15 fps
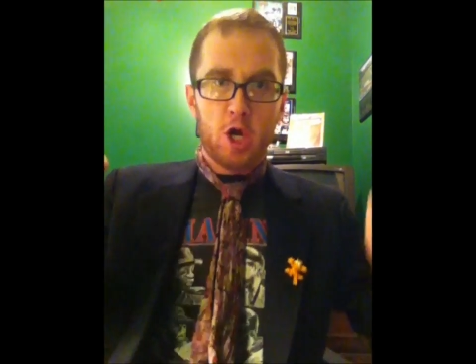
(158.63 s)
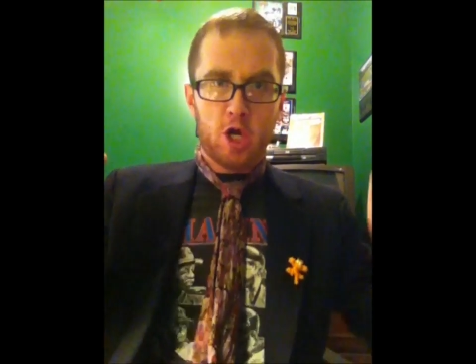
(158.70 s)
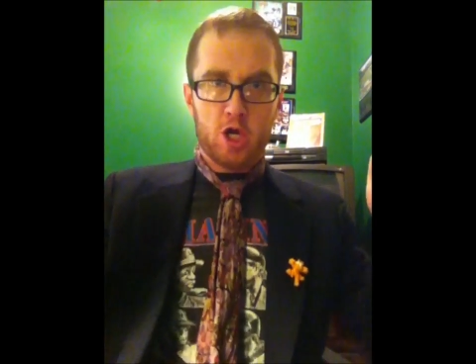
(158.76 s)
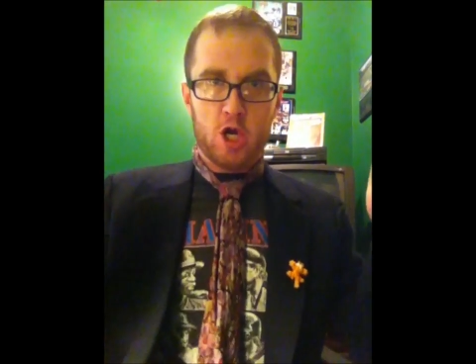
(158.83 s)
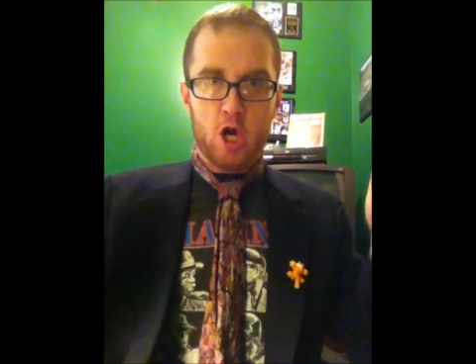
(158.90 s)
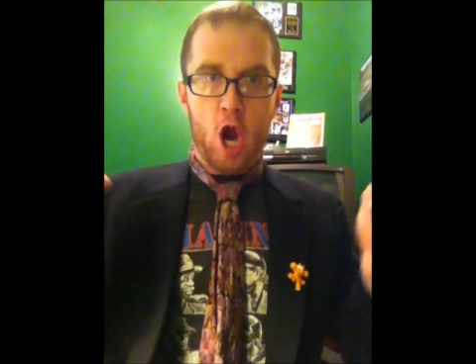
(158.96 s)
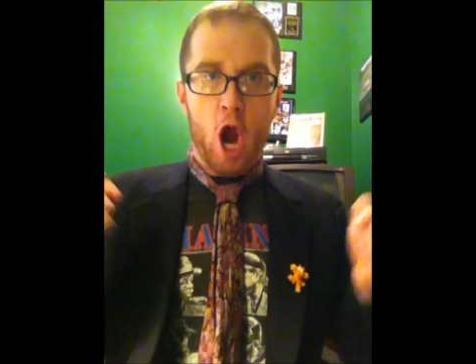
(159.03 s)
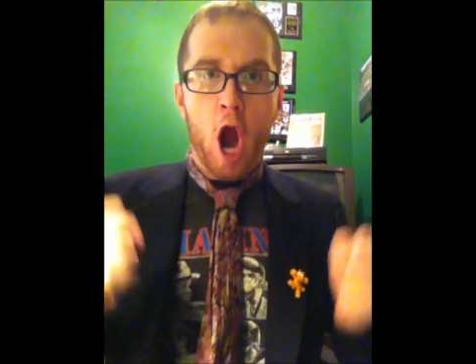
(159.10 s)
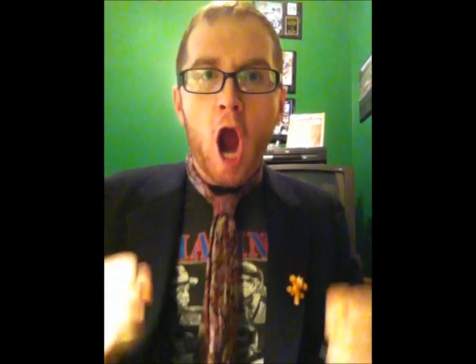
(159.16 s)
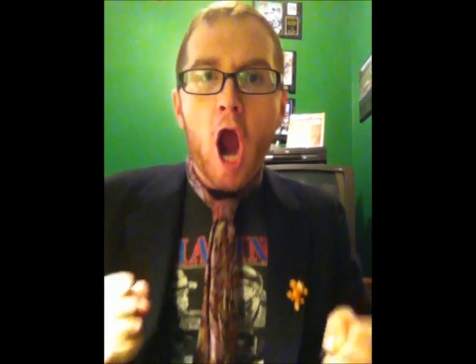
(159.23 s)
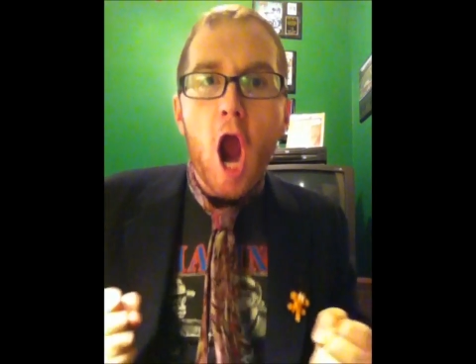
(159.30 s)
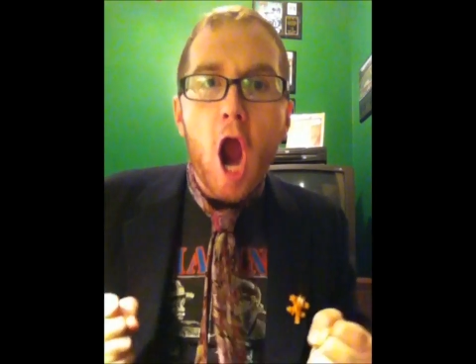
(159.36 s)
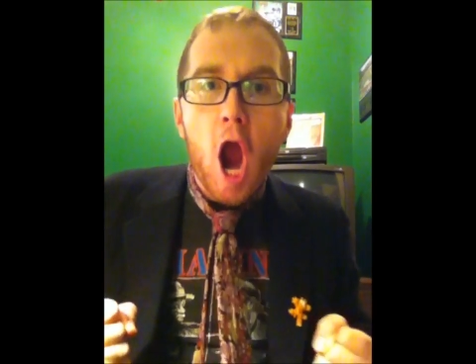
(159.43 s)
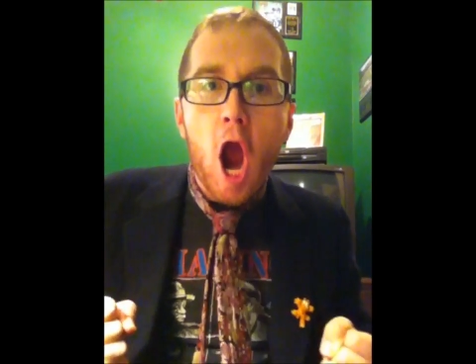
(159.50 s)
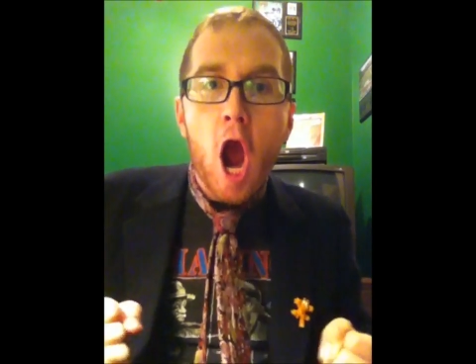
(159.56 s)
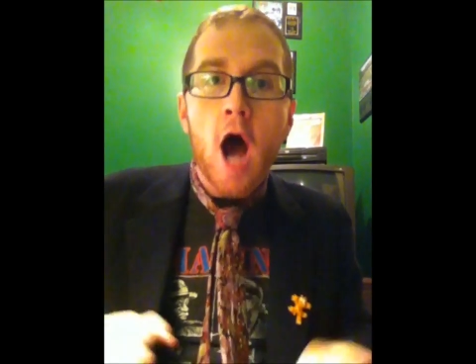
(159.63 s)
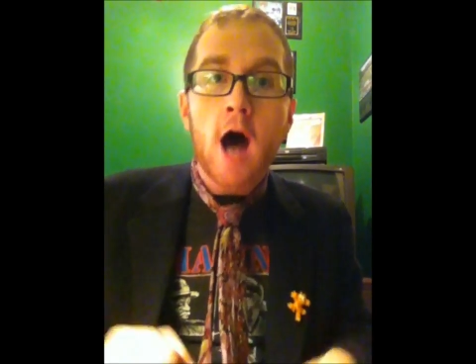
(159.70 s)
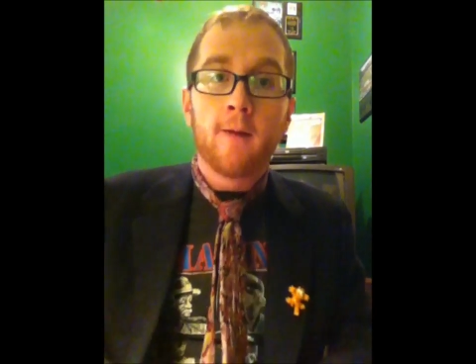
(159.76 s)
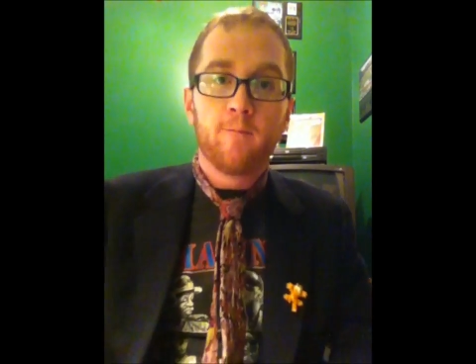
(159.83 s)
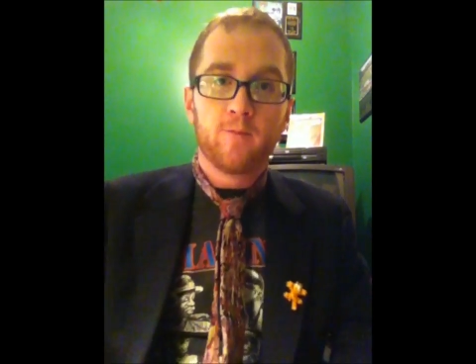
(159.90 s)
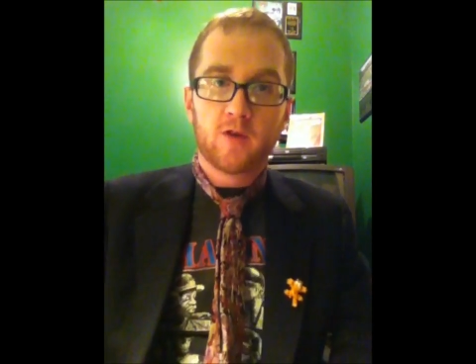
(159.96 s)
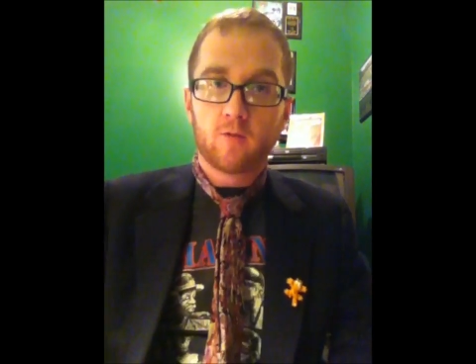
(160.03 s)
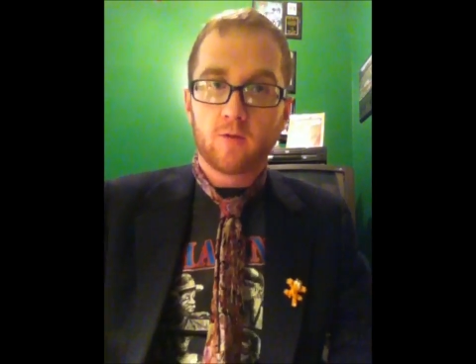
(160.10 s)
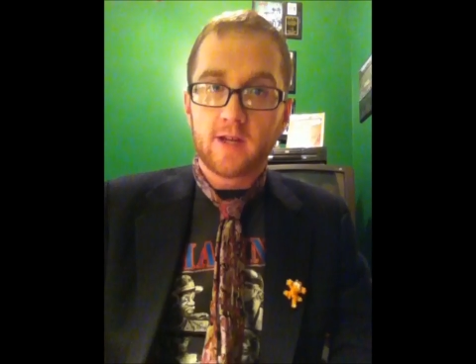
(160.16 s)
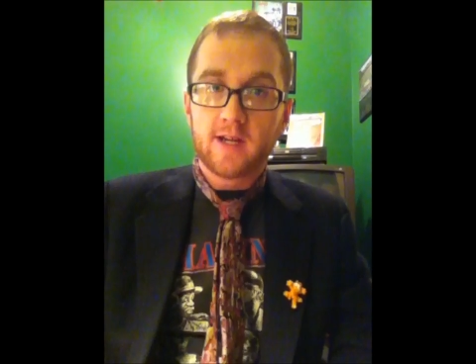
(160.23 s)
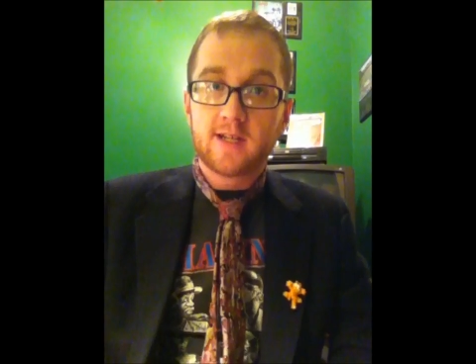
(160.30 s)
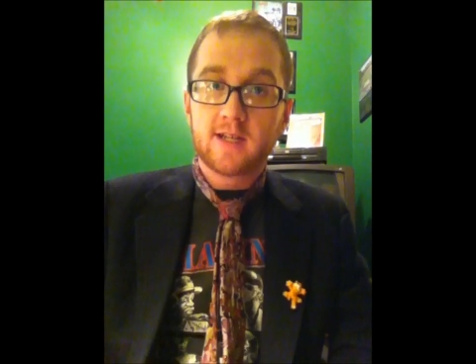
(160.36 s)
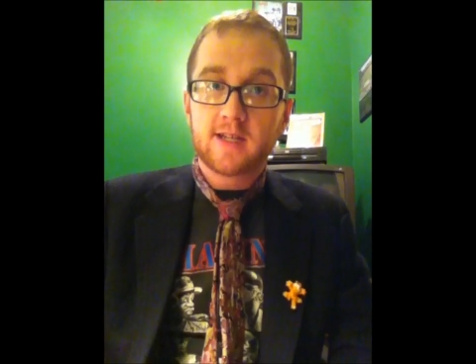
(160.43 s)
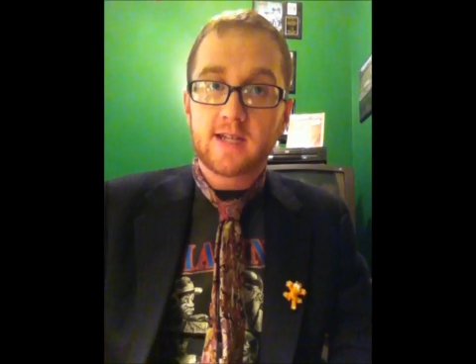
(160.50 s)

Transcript: Yeah!" to release a